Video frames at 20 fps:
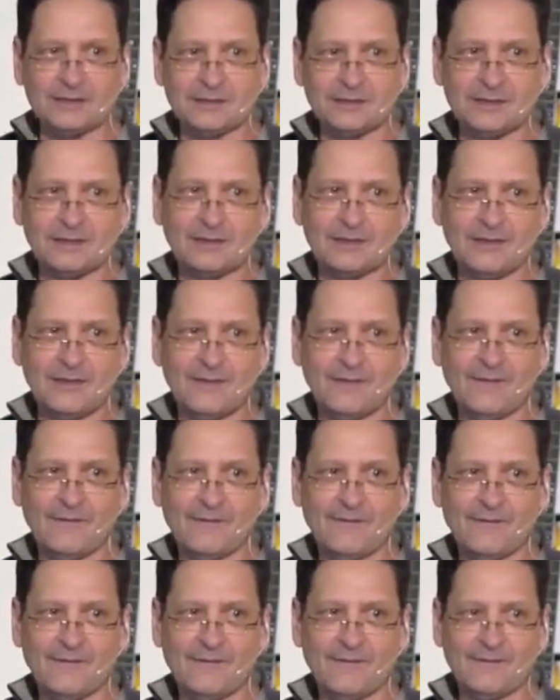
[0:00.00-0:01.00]

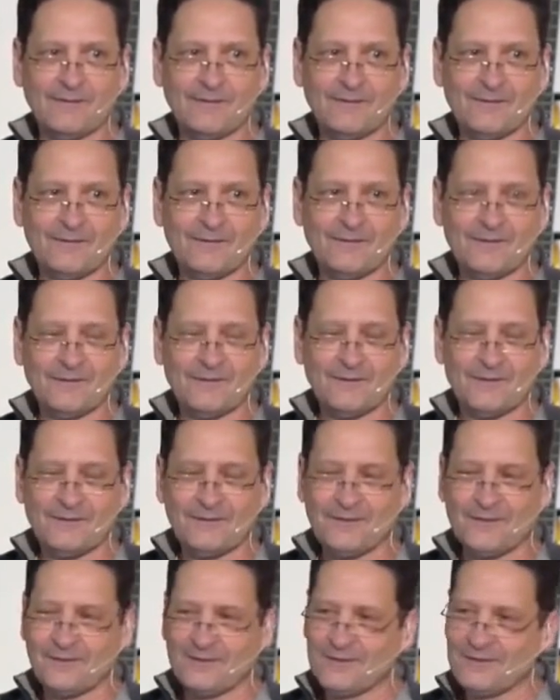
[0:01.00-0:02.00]

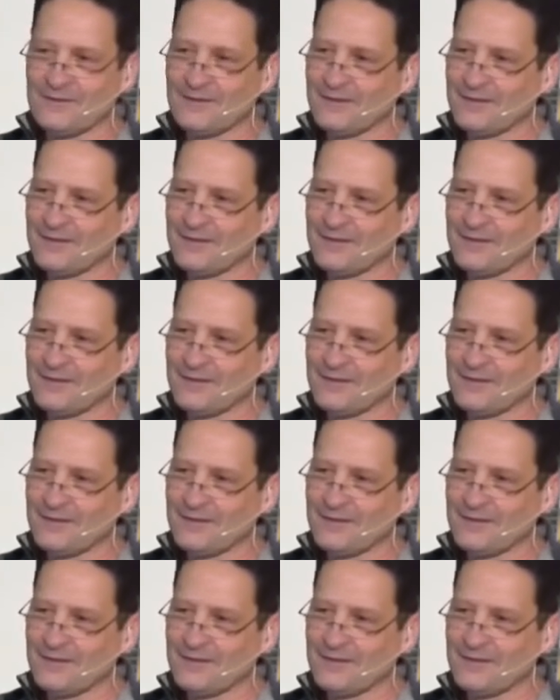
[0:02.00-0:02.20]
Nobody speaks.